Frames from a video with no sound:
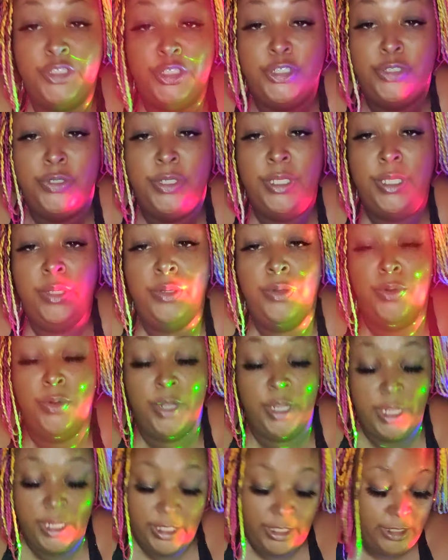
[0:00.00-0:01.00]
treat
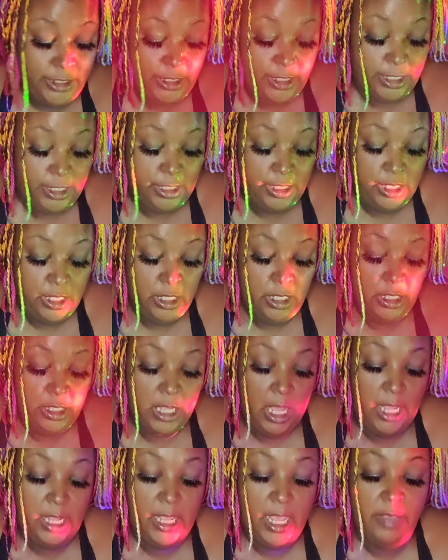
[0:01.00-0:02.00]
or anything.
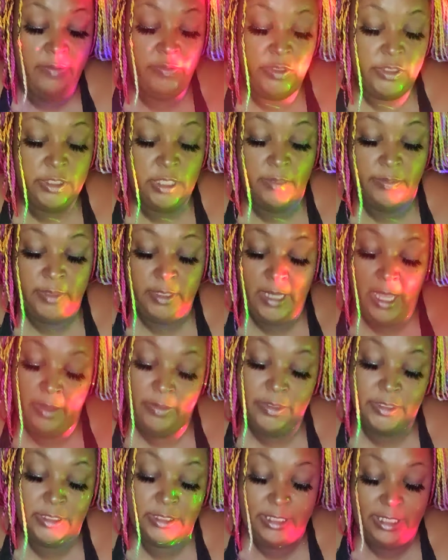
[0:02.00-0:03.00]
I gave you something that
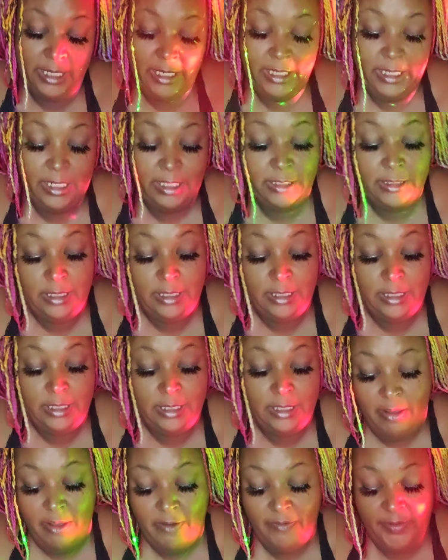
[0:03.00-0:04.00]
was dirty, a
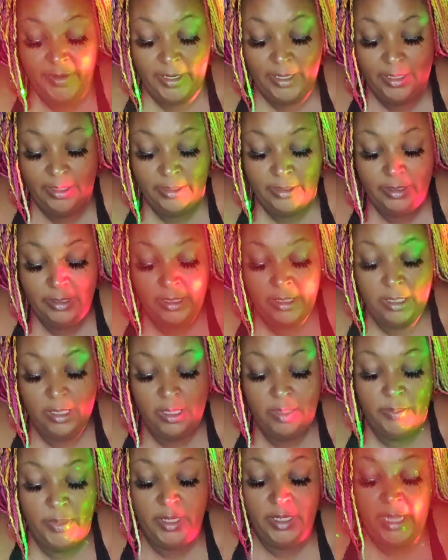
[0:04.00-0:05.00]
dirty offer.
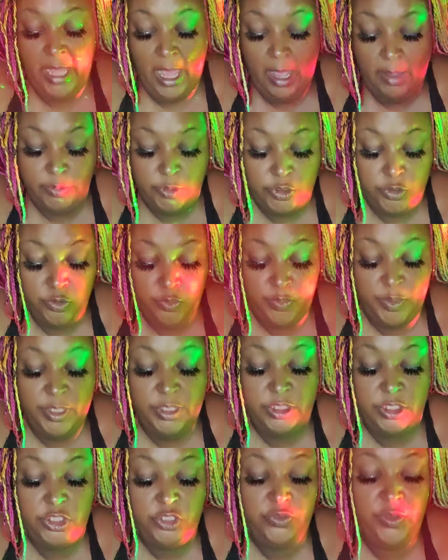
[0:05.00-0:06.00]
But now I'm too
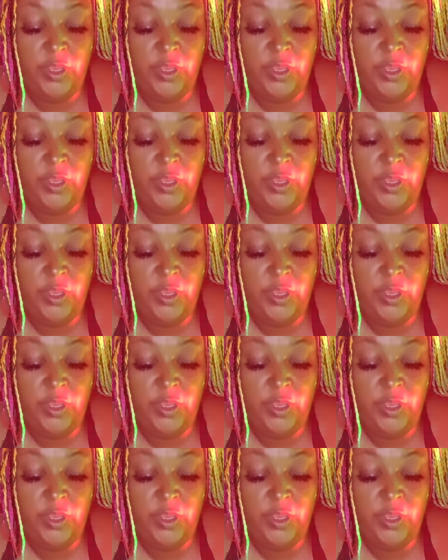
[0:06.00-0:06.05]
busy